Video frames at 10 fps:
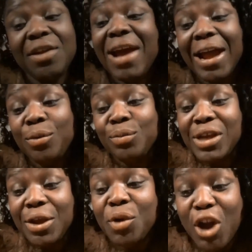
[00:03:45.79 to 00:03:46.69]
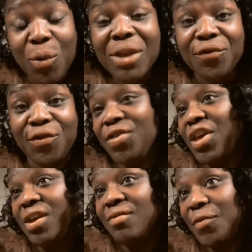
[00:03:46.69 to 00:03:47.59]
around going for
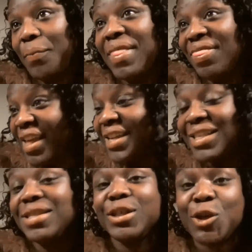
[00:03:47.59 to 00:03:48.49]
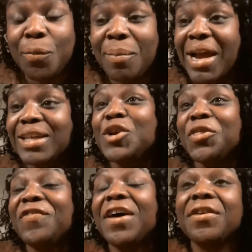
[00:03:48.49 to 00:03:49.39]
the things in the supermarket, it's not
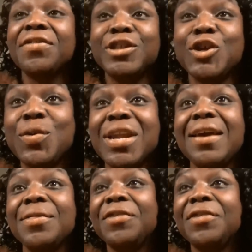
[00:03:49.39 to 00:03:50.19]
the fact that they're doing it.